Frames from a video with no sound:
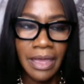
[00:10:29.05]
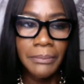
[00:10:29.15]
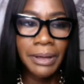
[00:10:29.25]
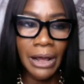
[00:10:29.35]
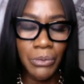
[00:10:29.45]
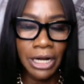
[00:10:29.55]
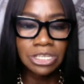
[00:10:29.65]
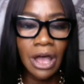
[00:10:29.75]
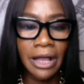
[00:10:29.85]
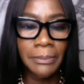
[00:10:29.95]
But I want to
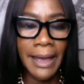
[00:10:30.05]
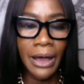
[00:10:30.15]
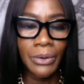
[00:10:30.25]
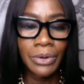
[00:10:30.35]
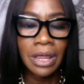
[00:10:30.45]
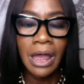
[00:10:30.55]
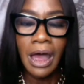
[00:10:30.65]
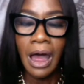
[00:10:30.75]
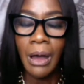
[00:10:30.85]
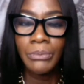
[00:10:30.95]
talk about
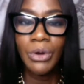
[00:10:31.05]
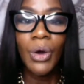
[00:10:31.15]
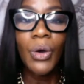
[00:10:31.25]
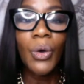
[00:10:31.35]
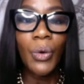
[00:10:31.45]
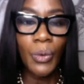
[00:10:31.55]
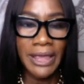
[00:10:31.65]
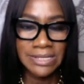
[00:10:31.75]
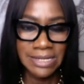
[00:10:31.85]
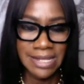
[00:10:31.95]
who
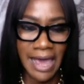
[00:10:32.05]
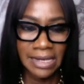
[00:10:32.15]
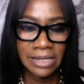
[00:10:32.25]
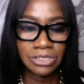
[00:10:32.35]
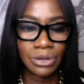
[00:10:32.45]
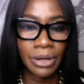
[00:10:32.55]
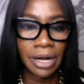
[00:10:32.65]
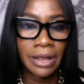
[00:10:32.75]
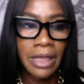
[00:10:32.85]
is a daddyless daughter.